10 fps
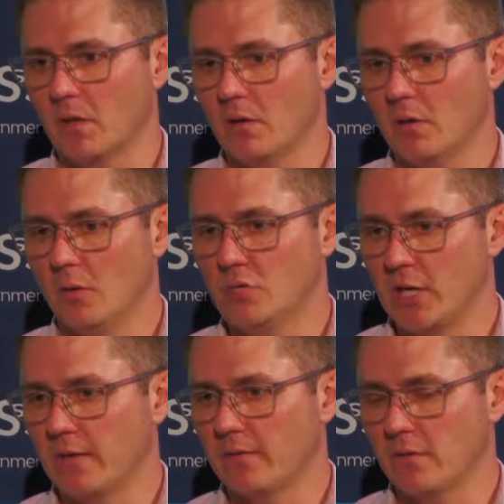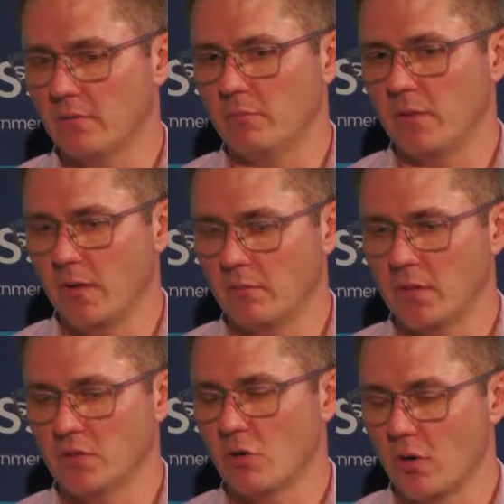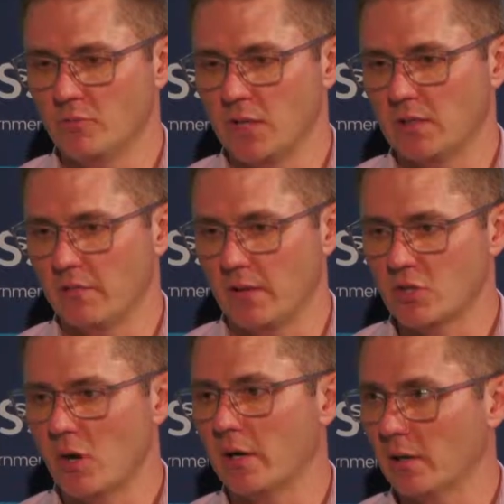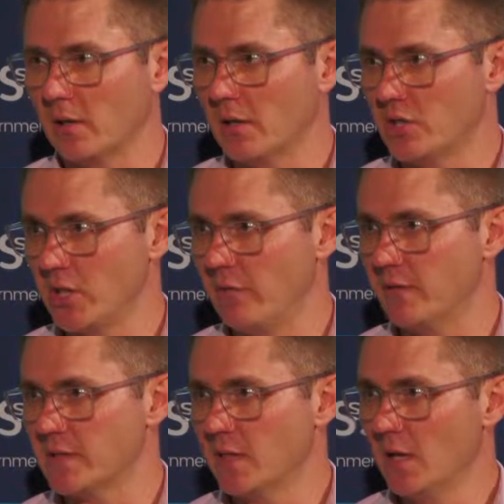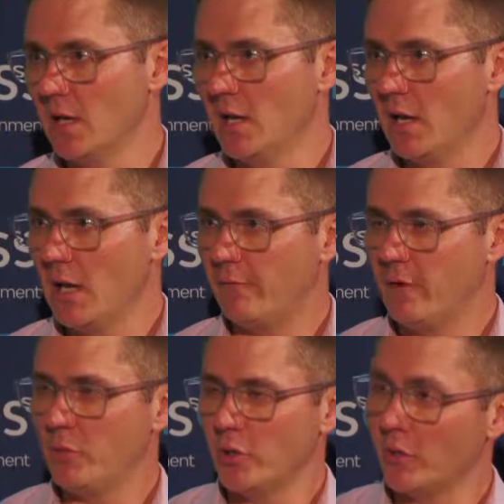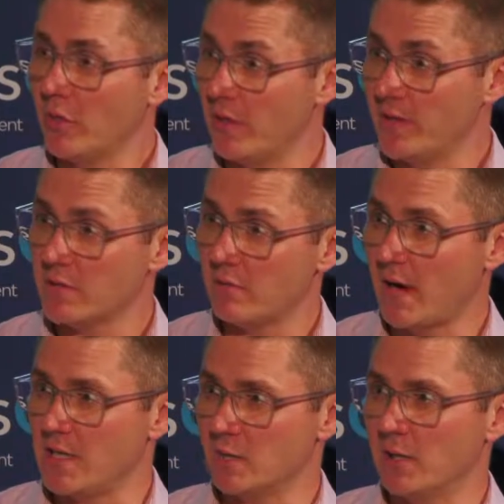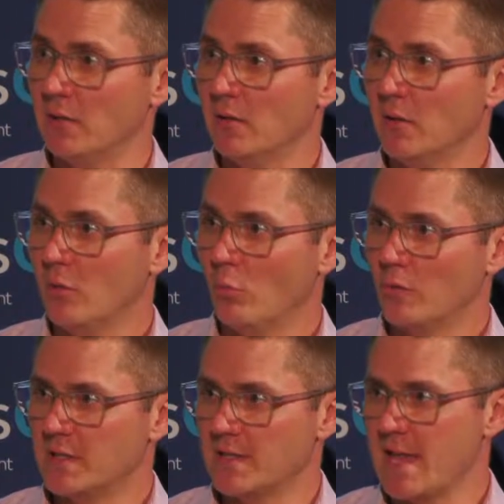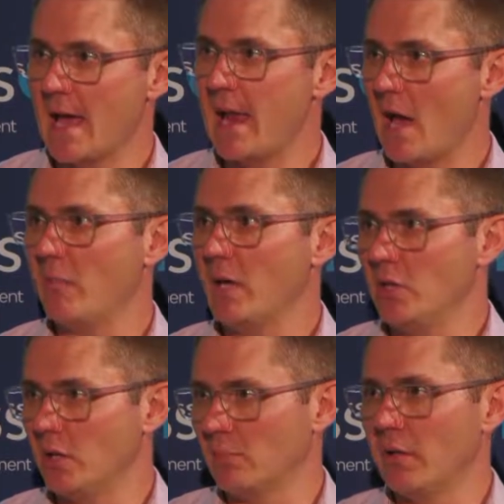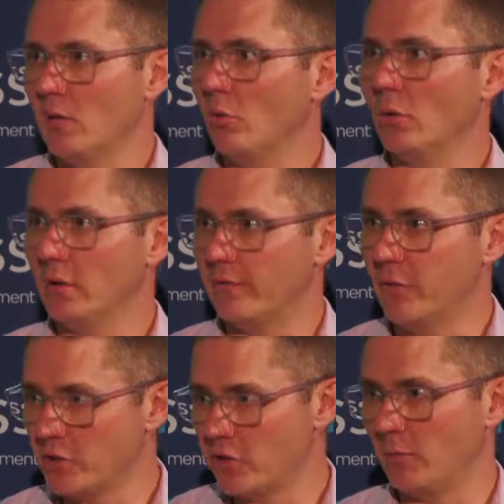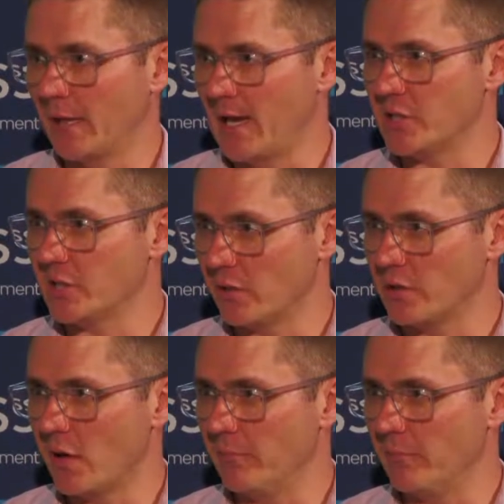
objective that they're trying to achieve is, if we put you on this arrangement, does that now mean you can meet all your future obligations on time?